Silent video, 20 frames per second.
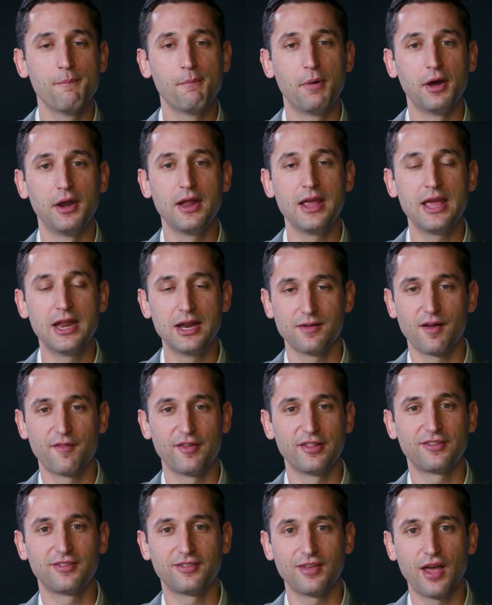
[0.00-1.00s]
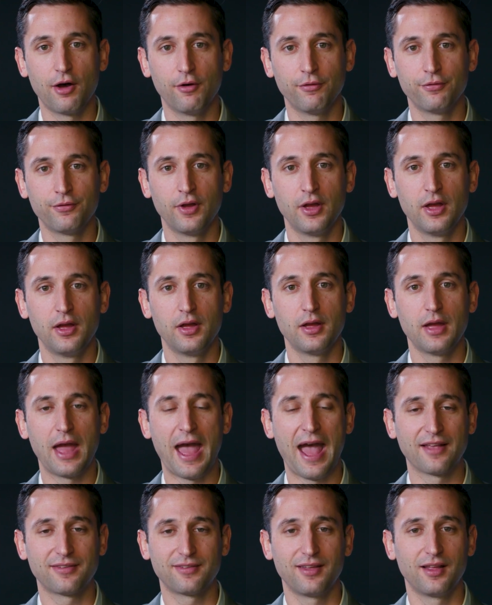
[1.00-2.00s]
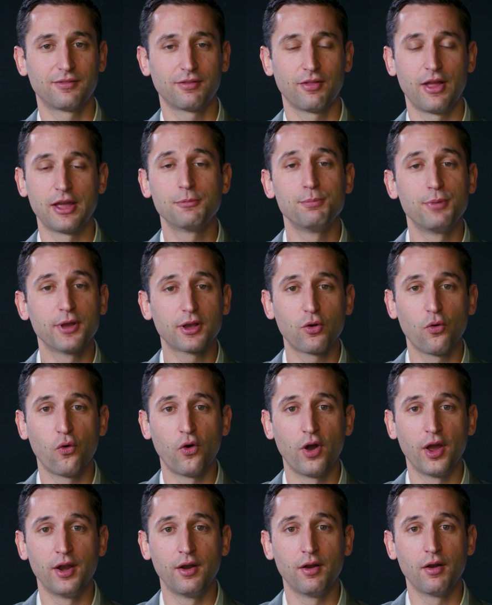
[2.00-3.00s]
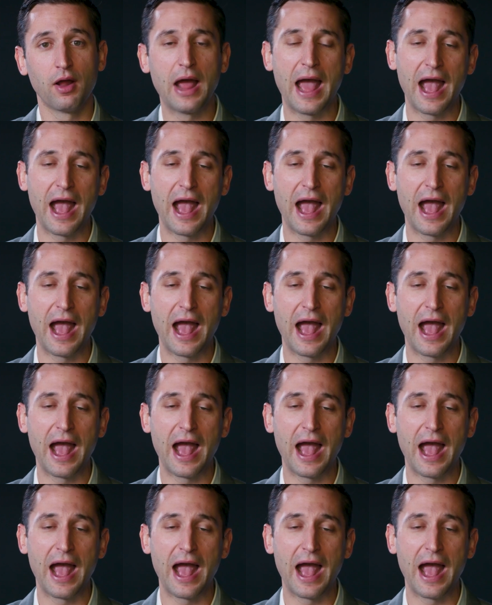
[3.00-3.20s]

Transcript: But in and of itself, assets like Bitcoin